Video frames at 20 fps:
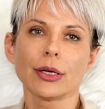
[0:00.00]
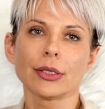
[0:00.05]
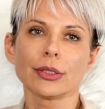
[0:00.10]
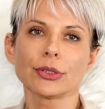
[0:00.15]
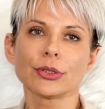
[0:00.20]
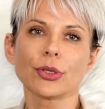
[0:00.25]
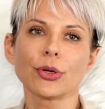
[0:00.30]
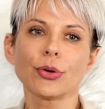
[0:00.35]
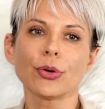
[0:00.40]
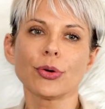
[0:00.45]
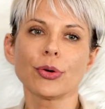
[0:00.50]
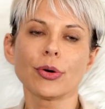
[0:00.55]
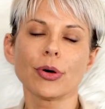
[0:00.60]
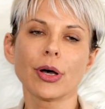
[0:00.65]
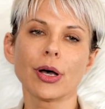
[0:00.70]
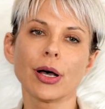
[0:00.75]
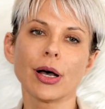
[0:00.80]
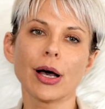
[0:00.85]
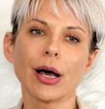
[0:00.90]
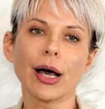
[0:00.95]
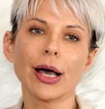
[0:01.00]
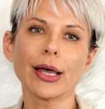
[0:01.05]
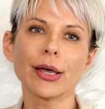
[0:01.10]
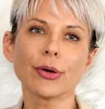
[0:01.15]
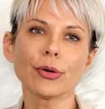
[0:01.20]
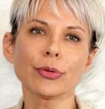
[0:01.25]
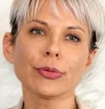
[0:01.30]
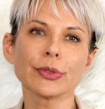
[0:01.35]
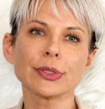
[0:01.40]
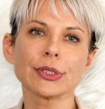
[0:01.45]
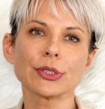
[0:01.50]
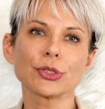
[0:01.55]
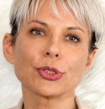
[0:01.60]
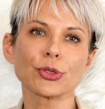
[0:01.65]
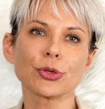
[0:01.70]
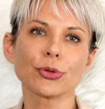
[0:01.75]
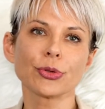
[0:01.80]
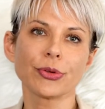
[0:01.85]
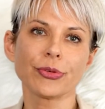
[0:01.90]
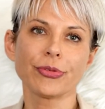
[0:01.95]
So I always
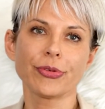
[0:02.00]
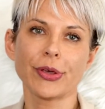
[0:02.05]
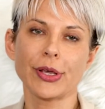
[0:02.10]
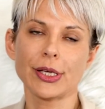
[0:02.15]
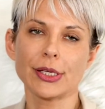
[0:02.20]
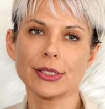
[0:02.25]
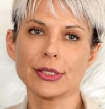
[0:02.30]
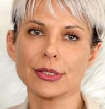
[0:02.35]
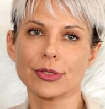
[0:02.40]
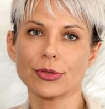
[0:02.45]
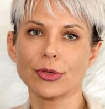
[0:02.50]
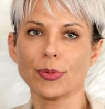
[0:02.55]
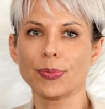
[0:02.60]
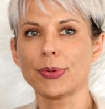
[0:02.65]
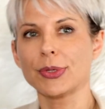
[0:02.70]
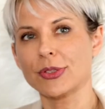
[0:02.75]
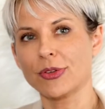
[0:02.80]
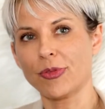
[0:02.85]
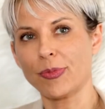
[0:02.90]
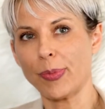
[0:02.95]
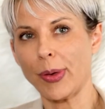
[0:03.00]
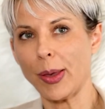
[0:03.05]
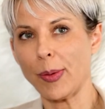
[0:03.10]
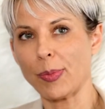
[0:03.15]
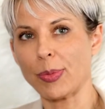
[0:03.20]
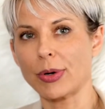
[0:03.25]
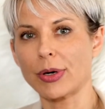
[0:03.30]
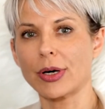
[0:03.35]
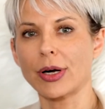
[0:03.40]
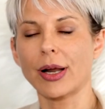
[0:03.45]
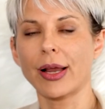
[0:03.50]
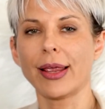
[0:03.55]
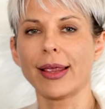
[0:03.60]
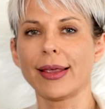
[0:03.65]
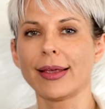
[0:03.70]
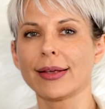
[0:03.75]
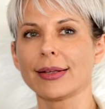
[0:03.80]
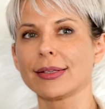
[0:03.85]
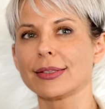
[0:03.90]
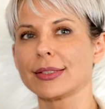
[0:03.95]
draw the face on a piece of paper
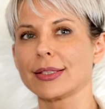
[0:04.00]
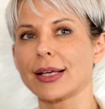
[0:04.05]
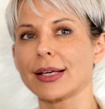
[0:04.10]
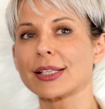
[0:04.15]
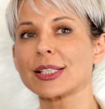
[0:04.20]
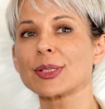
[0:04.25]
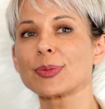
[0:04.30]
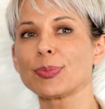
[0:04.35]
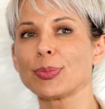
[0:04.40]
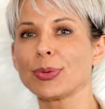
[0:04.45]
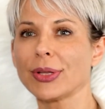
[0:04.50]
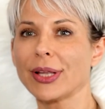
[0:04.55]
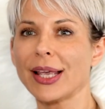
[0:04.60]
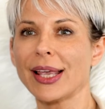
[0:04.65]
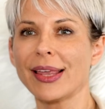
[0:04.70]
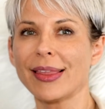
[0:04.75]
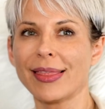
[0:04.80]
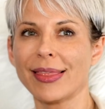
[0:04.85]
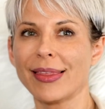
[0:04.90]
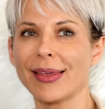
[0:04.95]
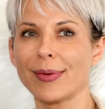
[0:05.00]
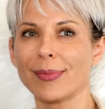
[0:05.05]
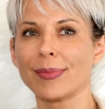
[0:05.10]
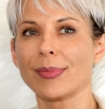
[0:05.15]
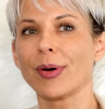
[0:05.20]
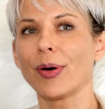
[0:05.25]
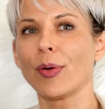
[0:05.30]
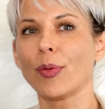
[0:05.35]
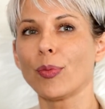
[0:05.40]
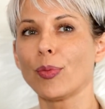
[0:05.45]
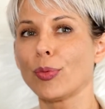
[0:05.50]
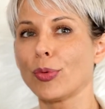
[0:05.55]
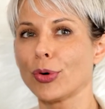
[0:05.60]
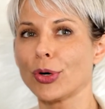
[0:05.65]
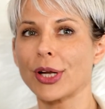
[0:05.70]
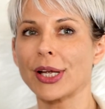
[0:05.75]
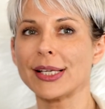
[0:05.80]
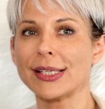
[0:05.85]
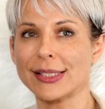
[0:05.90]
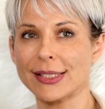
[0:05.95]
and explain them what
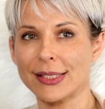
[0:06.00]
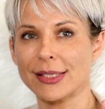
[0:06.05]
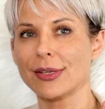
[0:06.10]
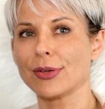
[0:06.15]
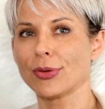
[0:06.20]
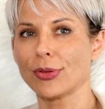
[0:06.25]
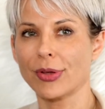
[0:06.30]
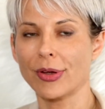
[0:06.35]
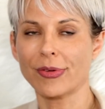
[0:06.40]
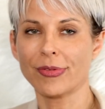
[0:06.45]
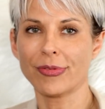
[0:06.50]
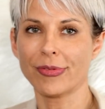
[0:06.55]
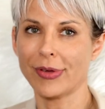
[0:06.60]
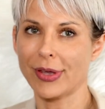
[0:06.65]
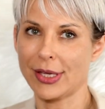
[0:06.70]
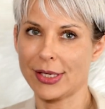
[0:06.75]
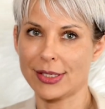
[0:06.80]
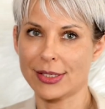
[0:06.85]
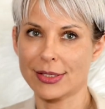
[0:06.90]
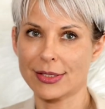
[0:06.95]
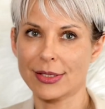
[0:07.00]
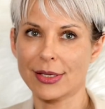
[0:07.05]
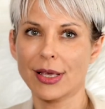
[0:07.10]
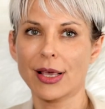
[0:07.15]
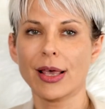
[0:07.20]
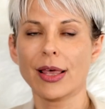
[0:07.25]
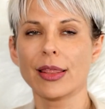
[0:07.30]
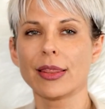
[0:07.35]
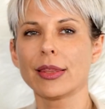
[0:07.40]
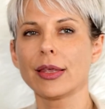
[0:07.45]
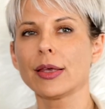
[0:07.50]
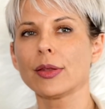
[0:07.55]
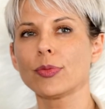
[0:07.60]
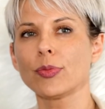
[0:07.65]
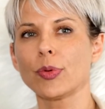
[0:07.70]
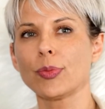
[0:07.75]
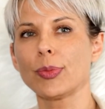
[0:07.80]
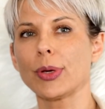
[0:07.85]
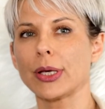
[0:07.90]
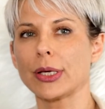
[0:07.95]
I see on their face. Then
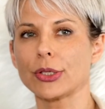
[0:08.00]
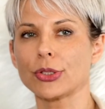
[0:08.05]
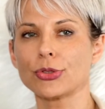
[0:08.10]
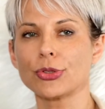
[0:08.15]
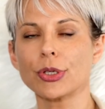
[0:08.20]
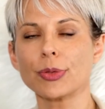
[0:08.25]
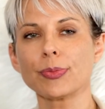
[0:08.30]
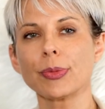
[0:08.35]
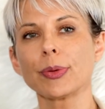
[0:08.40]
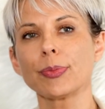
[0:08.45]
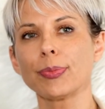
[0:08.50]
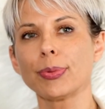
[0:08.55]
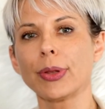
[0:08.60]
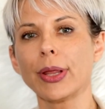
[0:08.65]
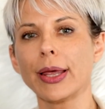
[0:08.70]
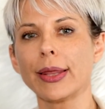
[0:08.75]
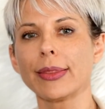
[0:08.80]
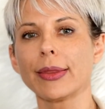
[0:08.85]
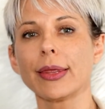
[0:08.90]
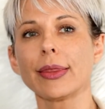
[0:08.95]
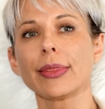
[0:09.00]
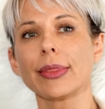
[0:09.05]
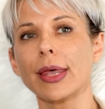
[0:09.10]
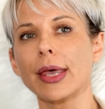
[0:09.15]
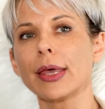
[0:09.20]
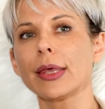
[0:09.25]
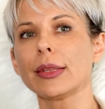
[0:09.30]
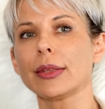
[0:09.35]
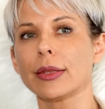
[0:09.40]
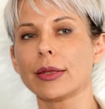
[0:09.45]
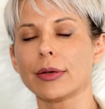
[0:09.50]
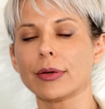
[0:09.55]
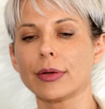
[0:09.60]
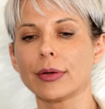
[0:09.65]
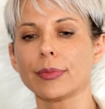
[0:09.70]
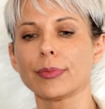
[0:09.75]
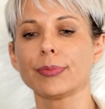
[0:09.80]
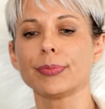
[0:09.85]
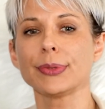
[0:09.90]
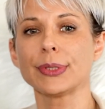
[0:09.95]
we make a treatment plan, and then
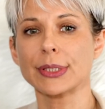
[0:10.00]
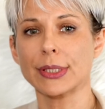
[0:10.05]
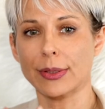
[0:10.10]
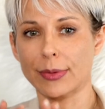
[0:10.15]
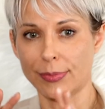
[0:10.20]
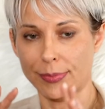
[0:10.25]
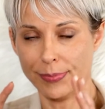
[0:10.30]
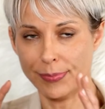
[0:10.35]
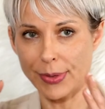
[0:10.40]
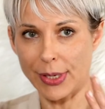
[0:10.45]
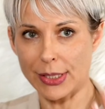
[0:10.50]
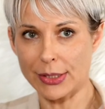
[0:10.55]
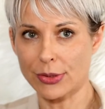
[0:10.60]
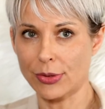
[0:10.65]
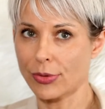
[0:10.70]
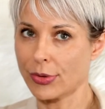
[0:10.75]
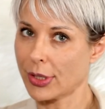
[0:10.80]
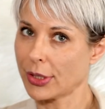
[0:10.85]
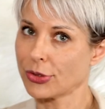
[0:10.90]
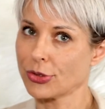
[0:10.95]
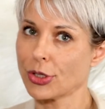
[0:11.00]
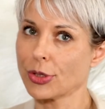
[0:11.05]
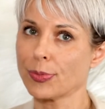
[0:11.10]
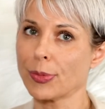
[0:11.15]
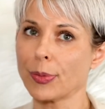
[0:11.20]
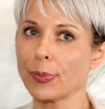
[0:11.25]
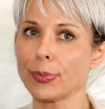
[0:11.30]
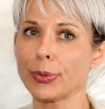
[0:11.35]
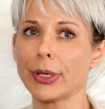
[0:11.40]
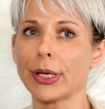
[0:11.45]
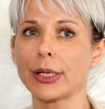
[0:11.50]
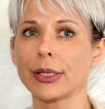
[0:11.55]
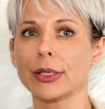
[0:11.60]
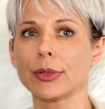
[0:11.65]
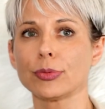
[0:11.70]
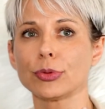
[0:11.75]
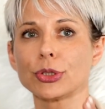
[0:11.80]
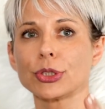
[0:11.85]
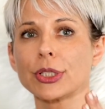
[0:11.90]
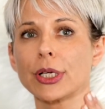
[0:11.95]
based on the treatment plan, they
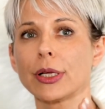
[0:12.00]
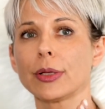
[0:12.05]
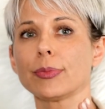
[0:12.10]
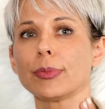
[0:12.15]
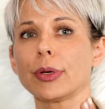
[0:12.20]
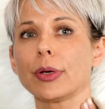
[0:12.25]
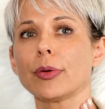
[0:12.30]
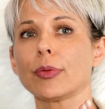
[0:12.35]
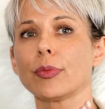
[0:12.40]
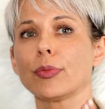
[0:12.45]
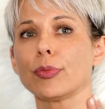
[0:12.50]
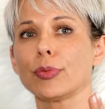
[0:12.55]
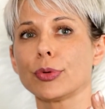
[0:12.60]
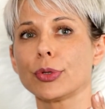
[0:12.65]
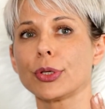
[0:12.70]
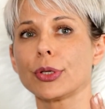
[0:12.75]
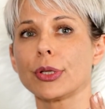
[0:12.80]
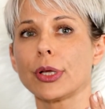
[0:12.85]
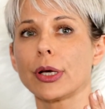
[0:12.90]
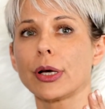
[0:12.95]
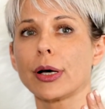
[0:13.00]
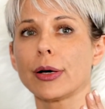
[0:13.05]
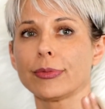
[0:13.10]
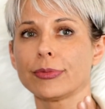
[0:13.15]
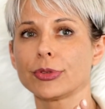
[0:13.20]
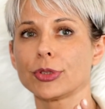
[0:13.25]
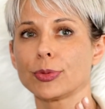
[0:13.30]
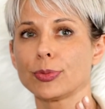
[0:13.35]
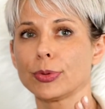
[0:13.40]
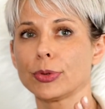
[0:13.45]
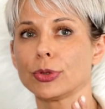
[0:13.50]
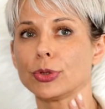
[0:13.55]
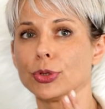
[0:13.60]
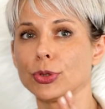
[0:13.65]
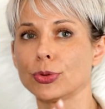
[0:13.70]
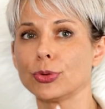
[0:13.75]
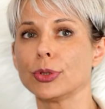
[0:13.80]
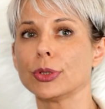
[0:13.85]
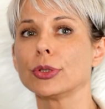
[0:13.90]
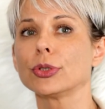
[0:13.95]
would tell me what are they comfortable
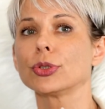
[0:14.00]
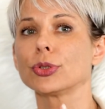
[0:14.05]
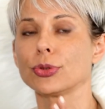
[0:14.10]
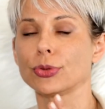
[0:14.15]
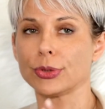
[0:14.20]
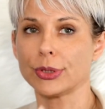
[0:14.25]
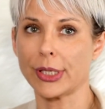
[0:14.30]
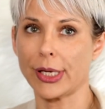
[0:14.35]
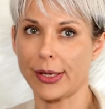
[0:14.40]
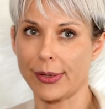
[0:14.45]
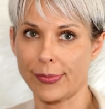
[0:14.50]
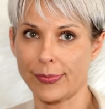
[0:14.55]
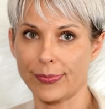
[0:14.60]
doing today.